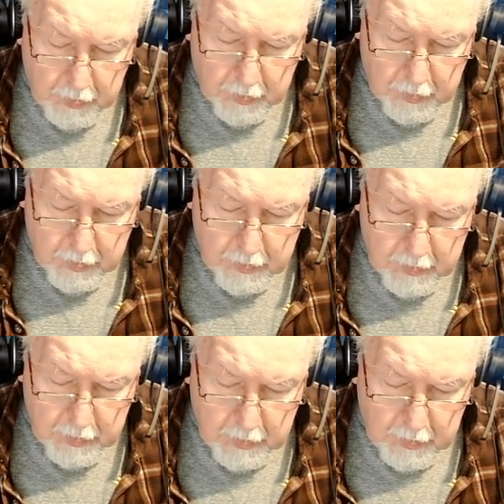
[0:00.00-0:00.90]
I
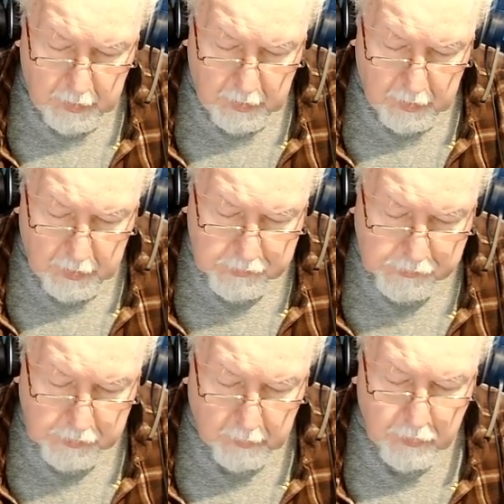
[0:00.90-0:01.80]
unless
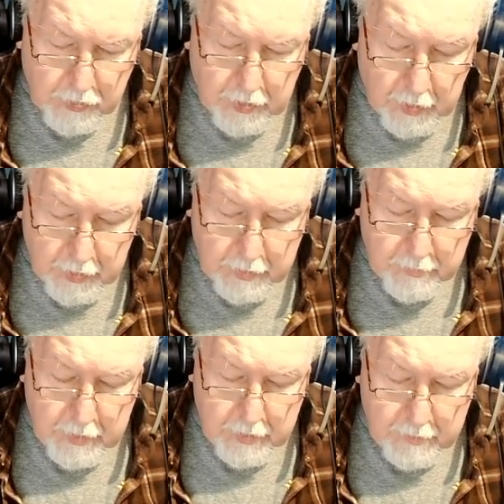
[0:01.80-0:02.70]
someone guide
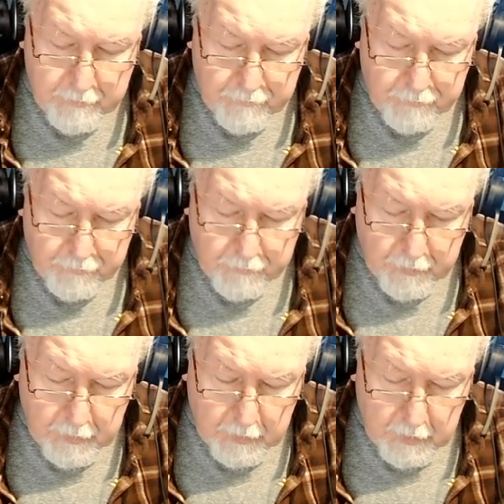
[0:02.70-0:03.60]
me?
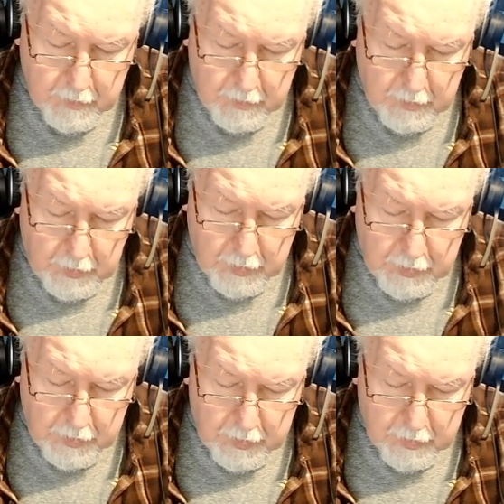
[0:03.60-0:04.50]
And
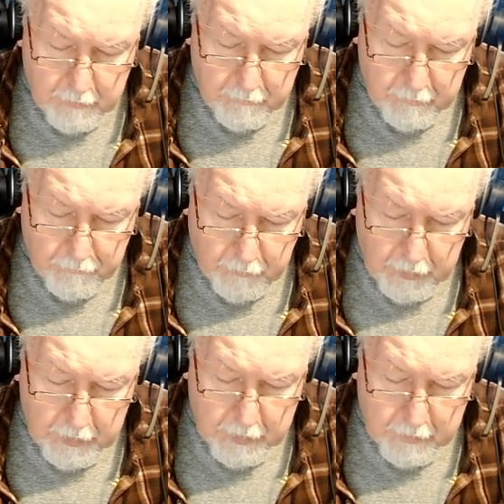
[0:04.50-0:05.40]
he
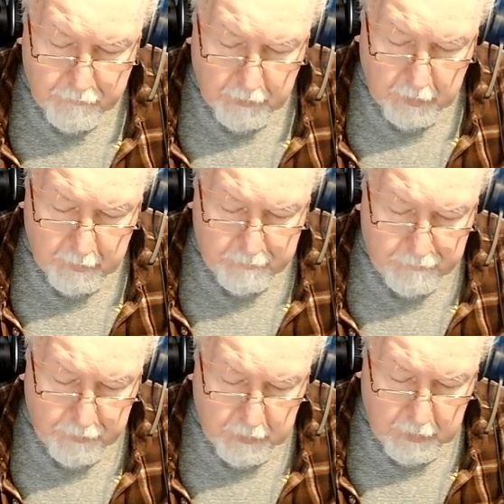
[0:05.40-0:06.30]
invited Philip
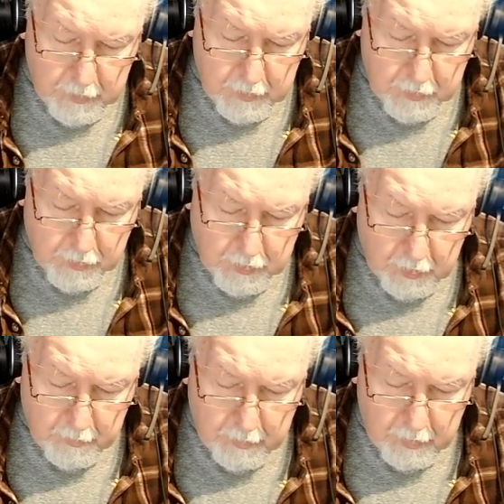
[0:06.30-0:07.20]
to
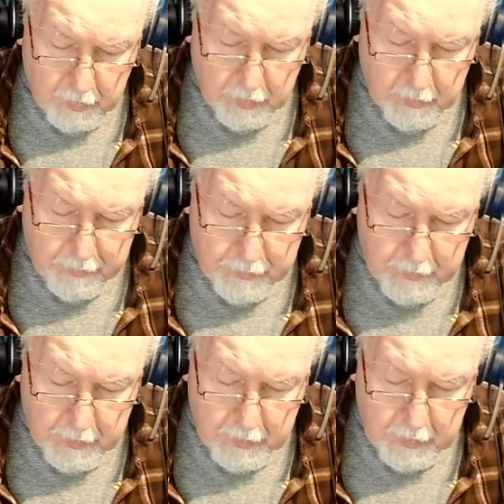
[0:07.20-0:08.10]
come up
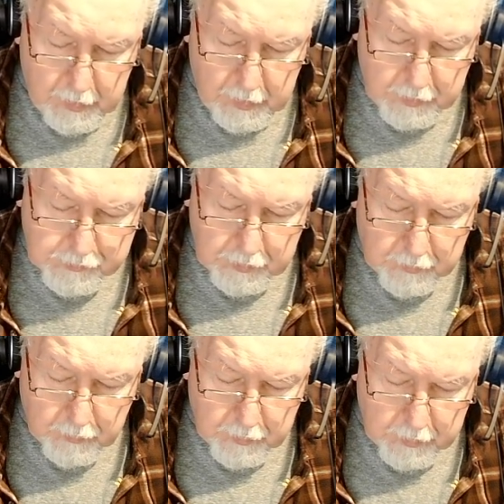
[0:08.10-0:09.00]
and sit
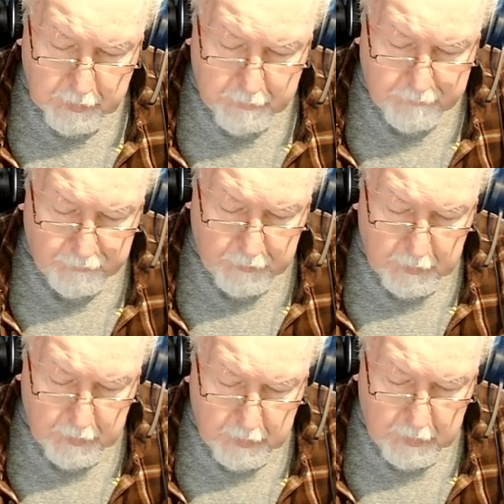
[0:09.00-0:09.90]
with him.
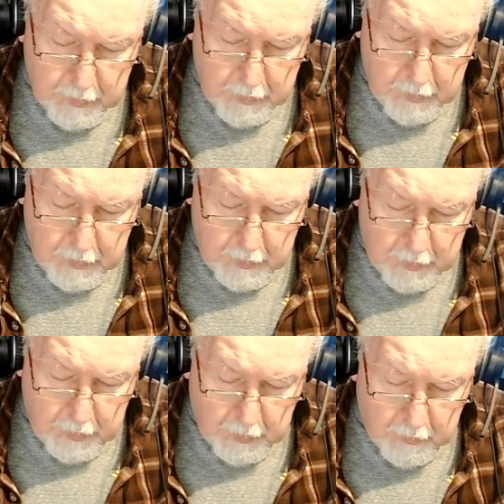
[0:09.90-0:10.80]

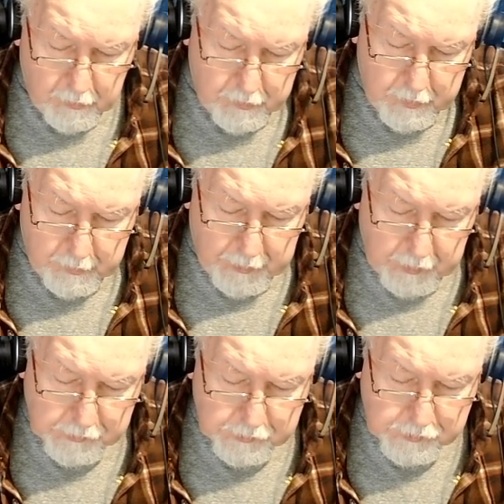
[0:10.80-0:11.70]
Now, the
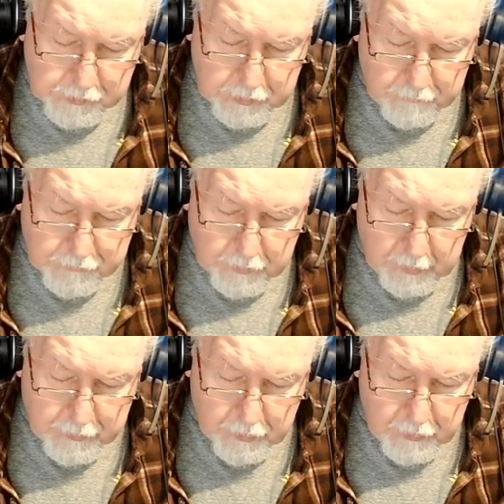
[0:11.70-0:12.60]
passage of
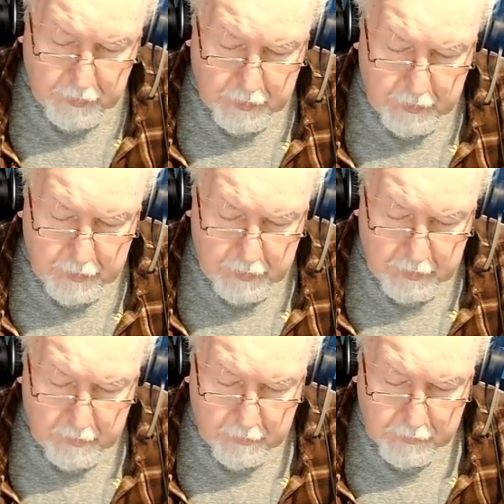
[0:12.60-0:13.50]
scripture that he
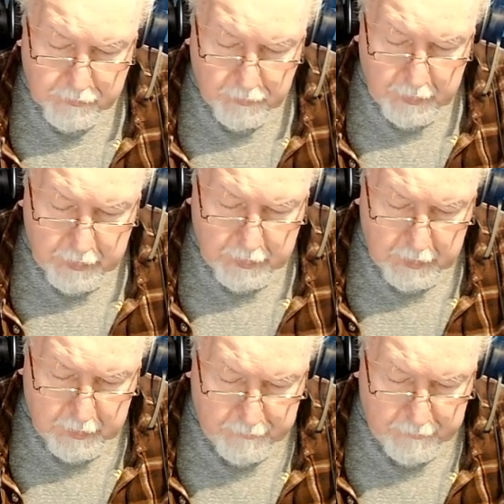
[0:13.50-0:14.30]
was reading